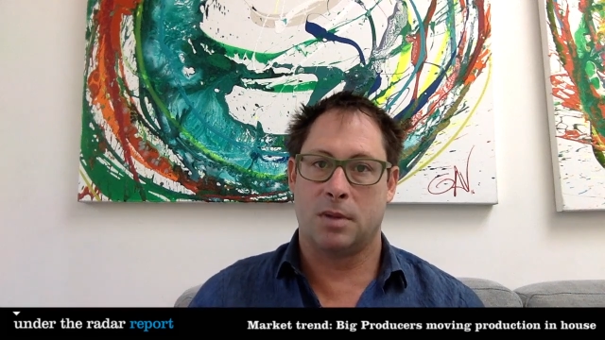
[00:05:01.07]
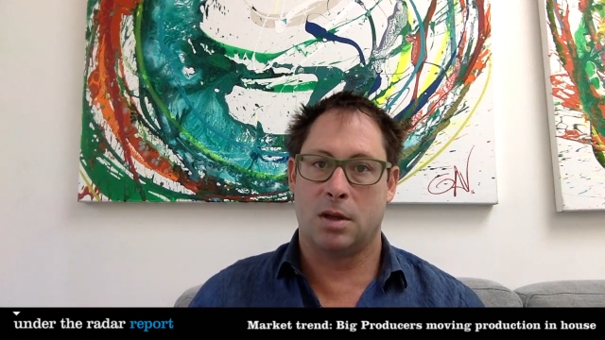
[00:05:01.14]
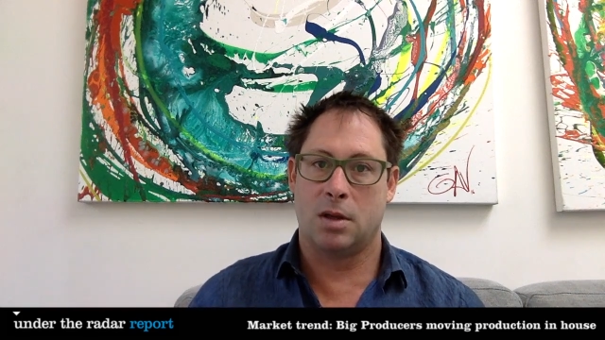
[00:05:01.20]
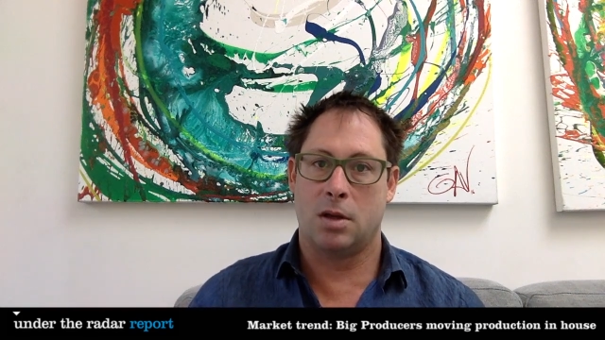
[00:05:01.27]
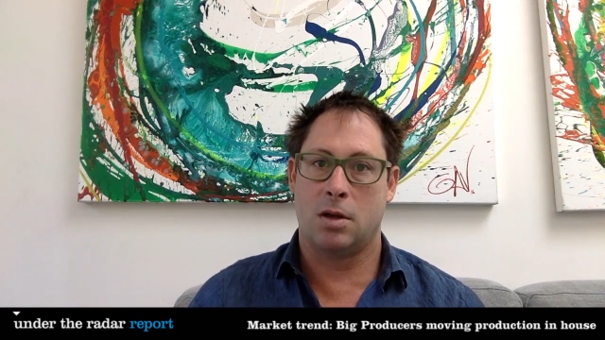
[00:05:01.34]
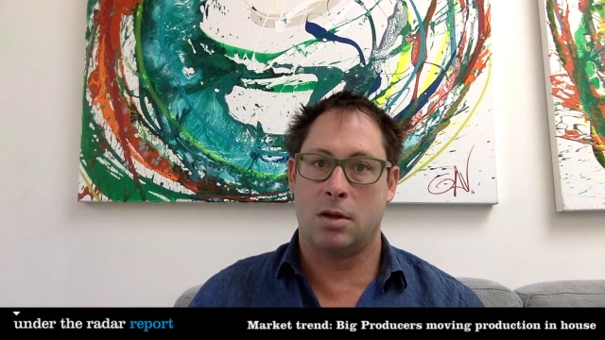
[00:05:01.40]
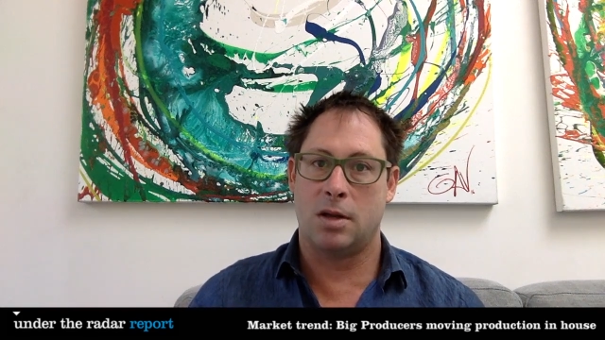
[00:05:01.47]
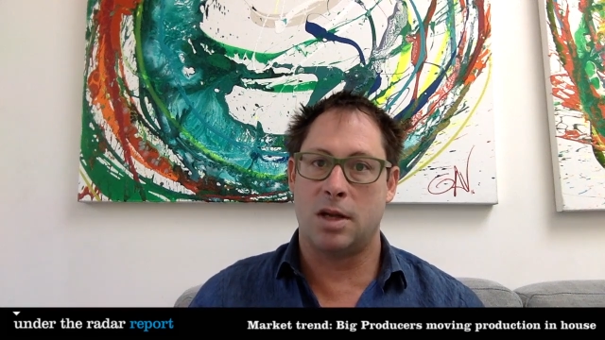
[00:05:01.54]

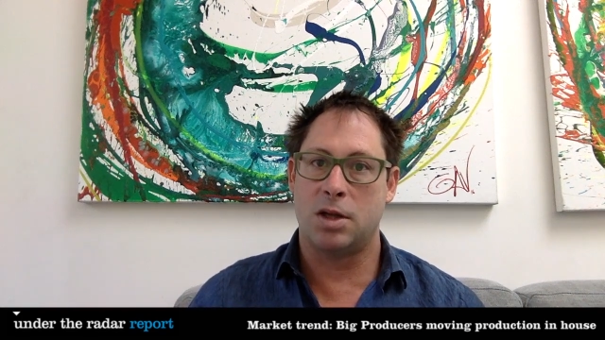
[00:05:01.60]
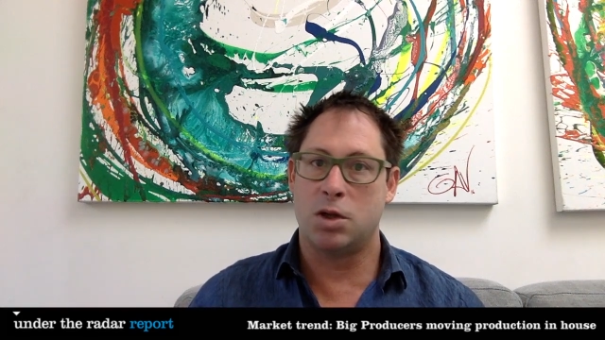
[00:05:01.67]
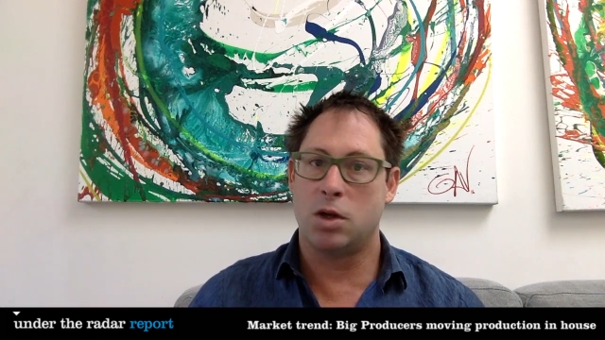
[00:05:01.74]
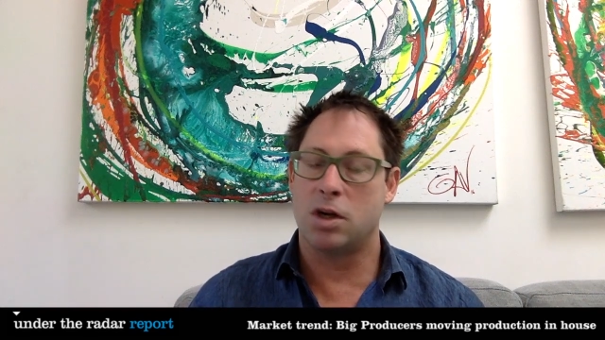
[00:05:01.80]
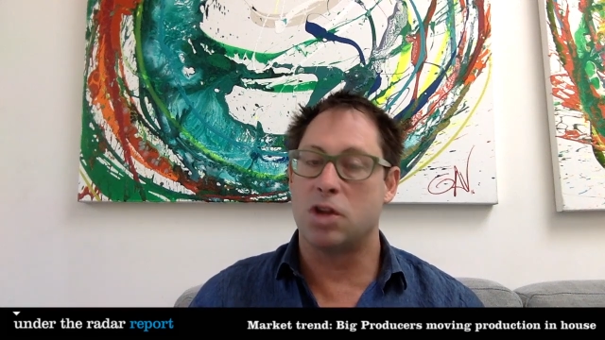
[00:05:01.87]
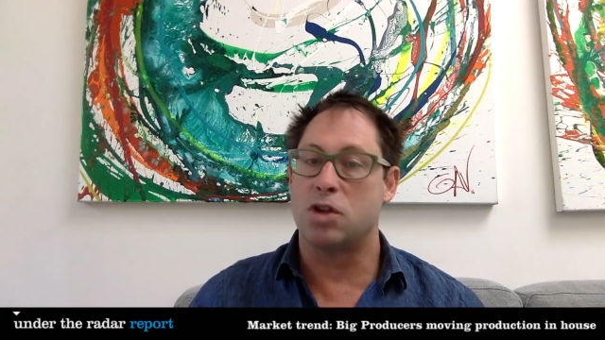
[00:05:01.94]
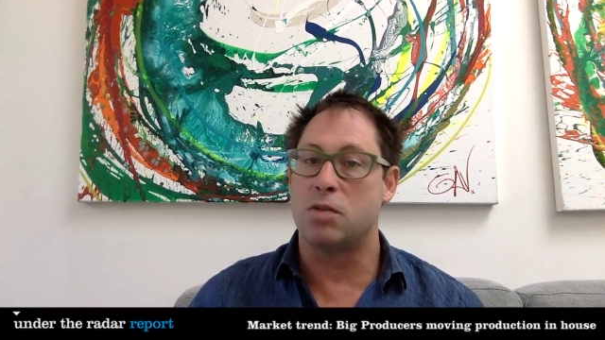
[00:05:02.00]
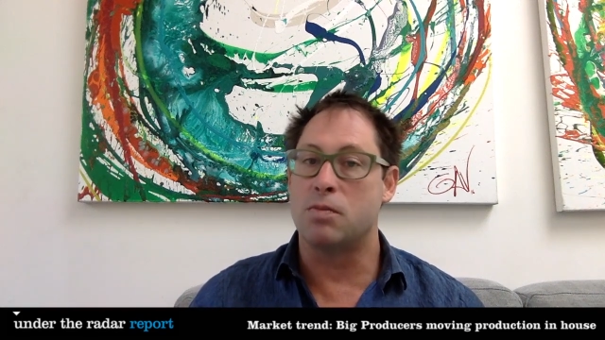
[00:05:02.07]
They're
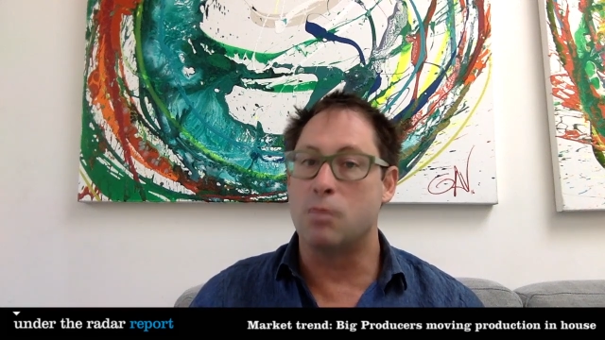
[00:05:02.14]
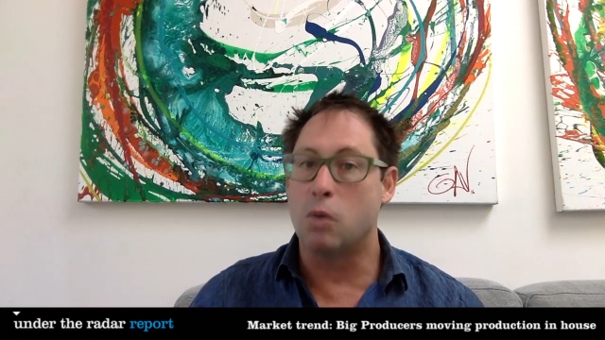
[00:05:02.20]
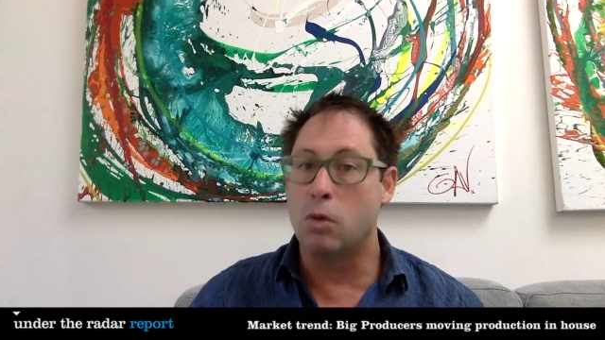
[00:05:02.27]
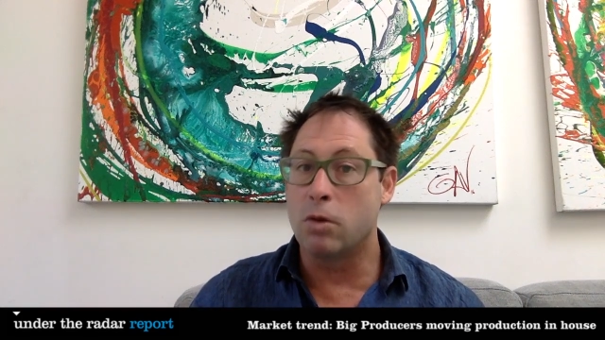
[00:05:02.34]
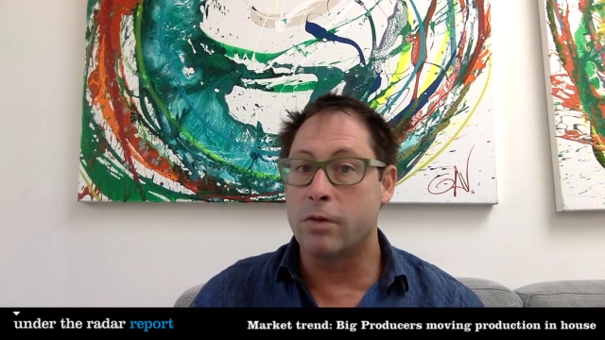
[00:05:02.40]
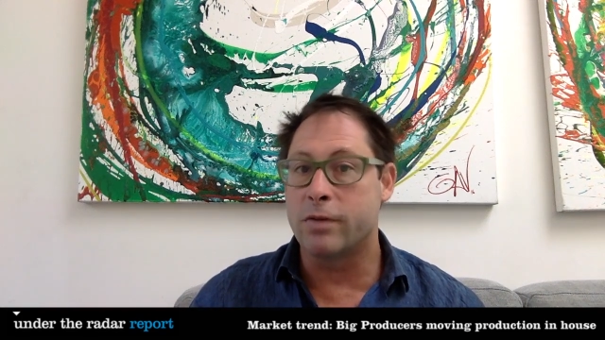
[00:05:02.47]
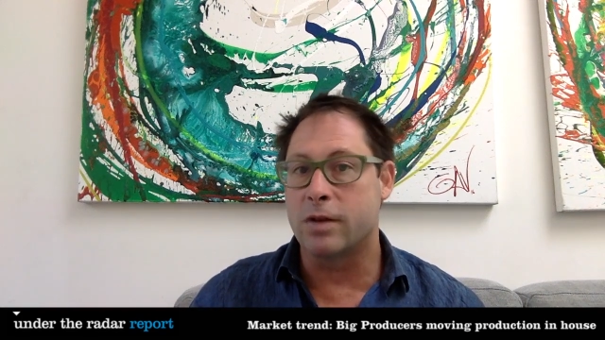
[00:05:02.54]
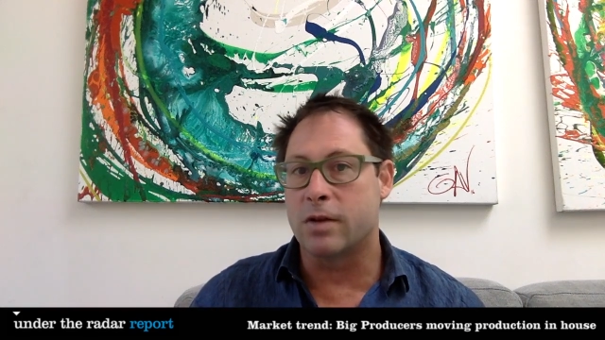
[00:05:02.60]
trying to do
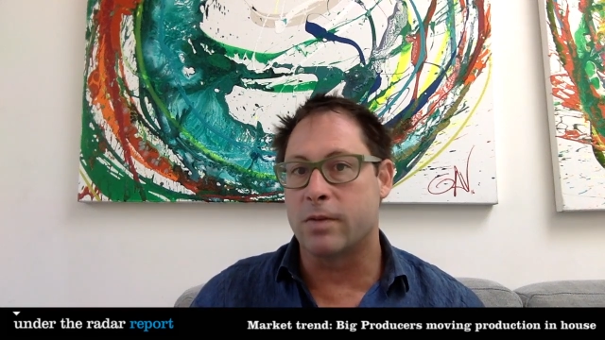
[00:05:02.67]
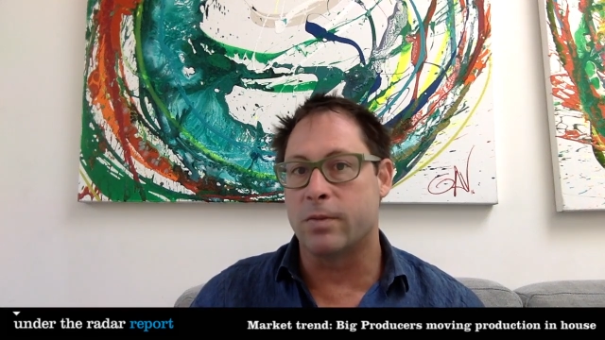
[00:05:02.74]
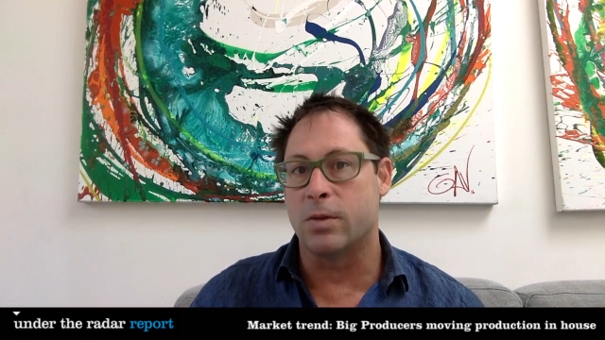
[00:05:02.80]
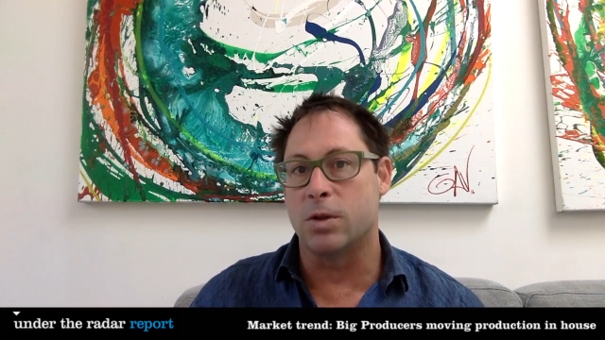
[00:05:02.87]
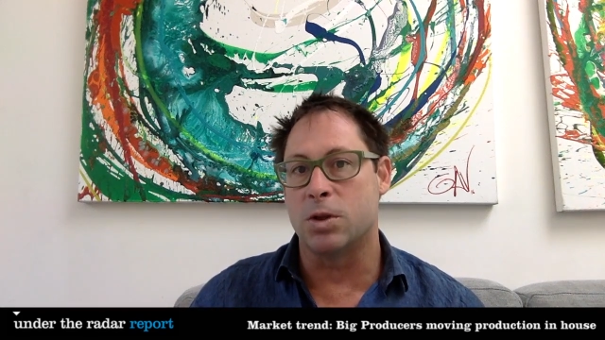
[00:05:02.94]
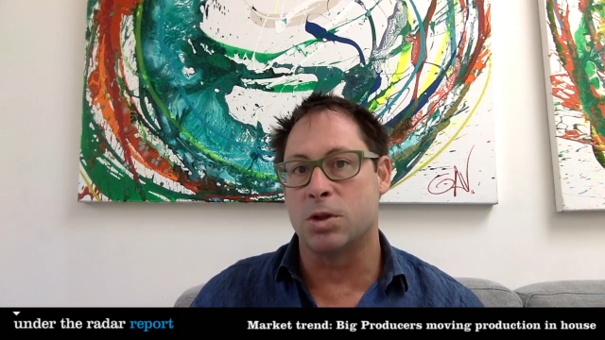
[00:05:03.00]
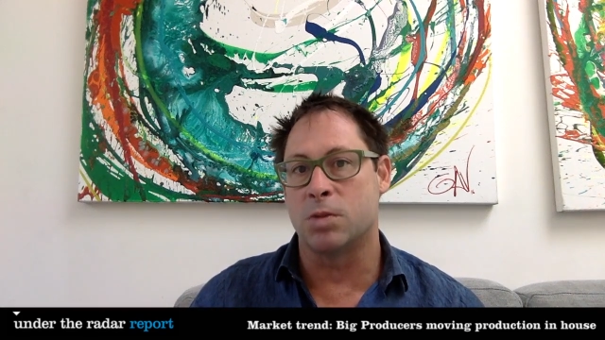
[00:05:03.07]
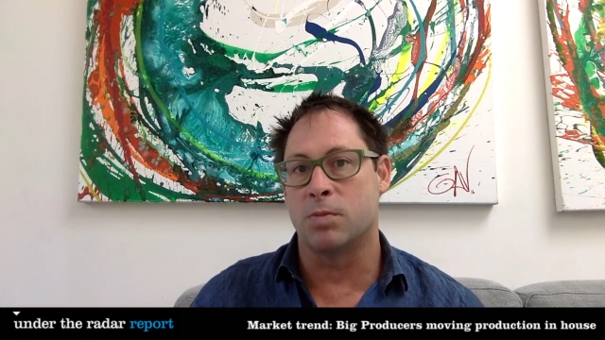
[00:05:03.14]
more of the
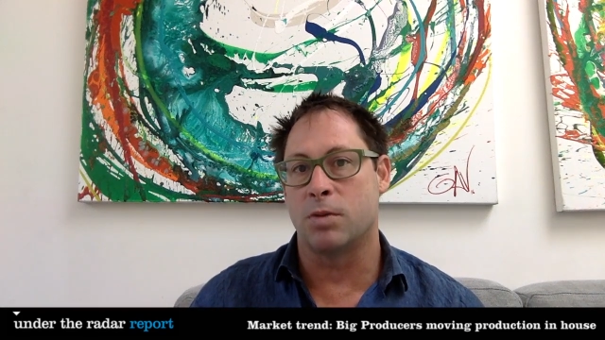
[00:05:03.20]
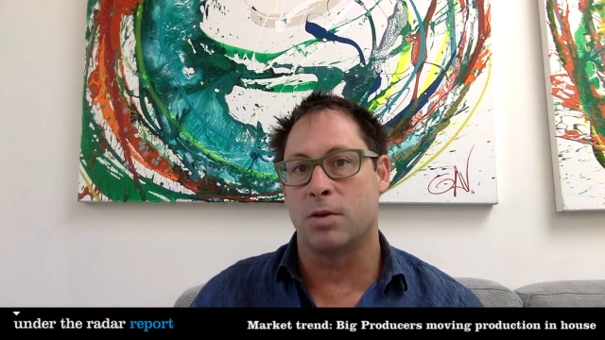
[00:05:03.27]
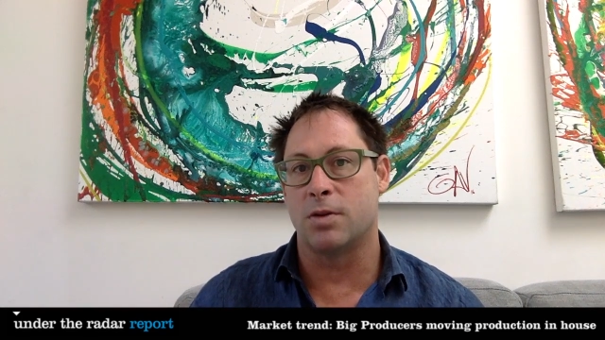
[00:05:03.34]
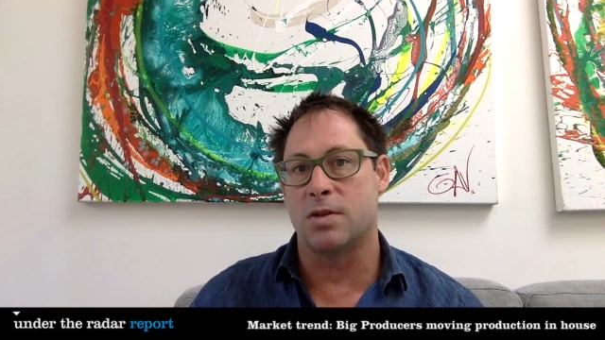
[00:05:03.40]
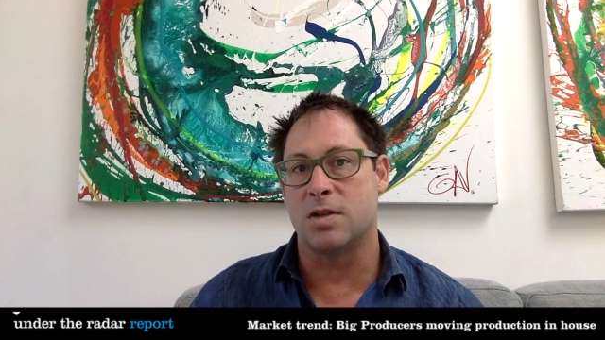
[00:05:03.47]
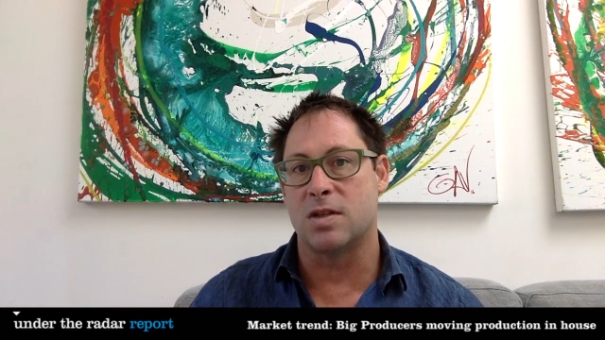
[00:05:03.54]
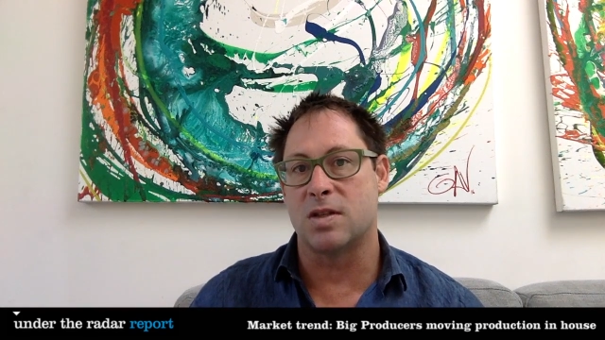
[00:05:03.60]
conversion process